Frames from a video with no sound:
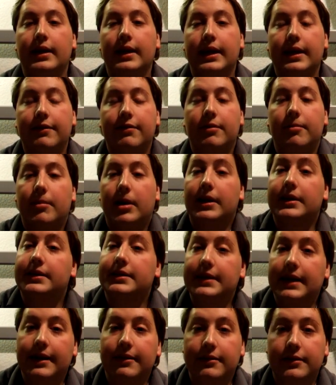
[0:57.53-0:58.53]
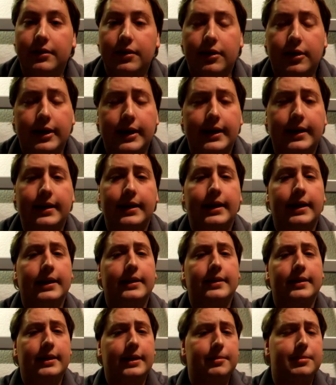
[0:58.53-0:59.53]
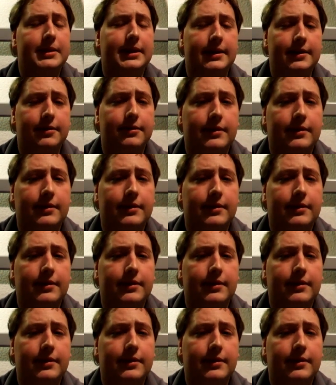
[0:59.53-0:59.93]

given by Sharon Conheady at the DeepSec